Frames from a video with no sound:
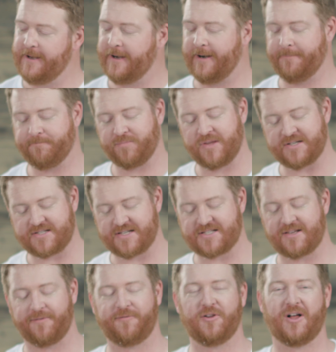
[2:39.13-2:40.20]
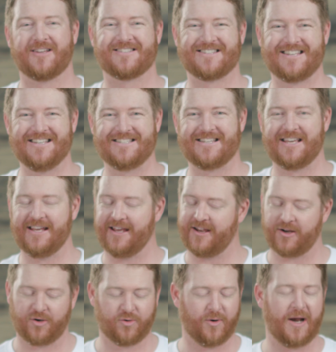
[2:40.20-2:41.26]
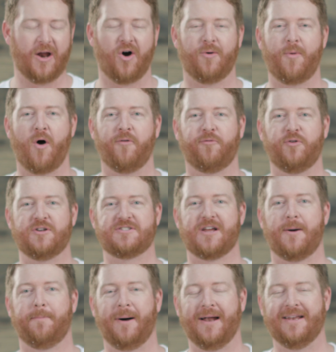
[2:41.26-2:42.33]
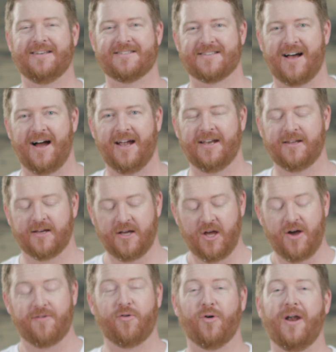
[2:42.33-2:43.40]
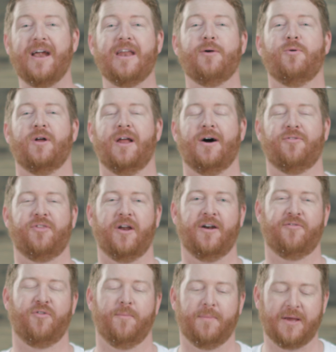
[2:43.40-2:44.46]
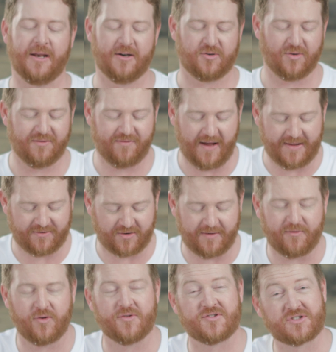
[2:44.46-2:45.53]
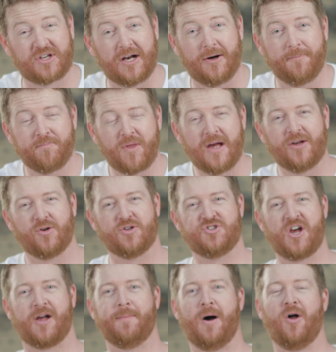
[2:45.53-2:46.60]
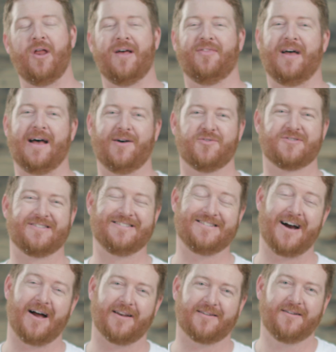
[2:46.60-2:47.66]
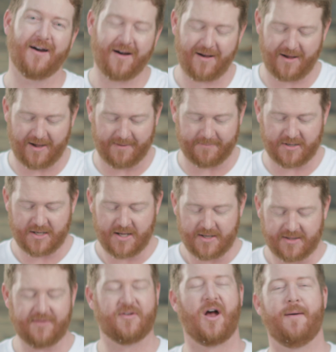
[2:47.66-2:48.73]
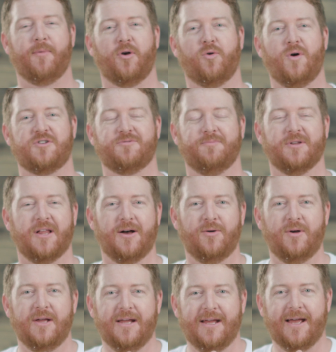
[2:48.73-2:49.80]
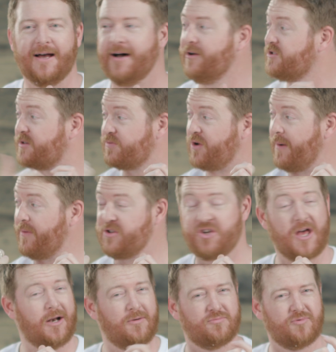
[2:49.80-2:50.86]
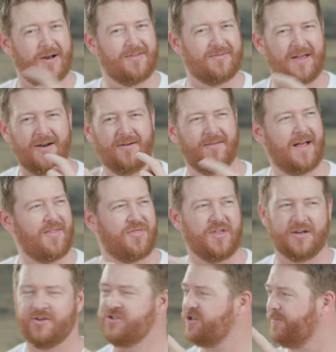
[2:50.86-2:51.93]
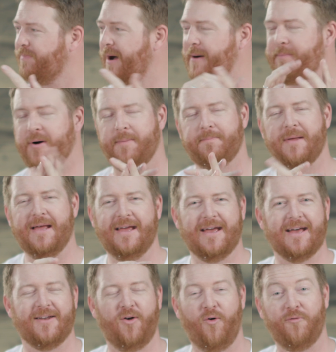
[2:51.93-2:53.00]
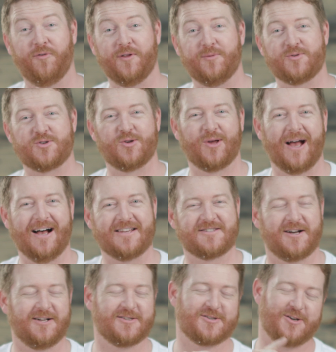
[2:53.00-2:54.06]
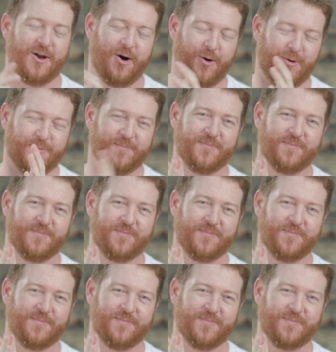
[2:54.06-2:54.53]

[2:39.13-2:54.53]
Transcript: Um, this is the Flux T T, a great all-mountain freestyle binding designed for anyone out there from beginner to advanced level and skill. You can check them out at the house dot com. Leave a comment or question below. Uh, subscribe to the channel. Right there, that thing should pop up, and hopefully we'll see you guys on snow.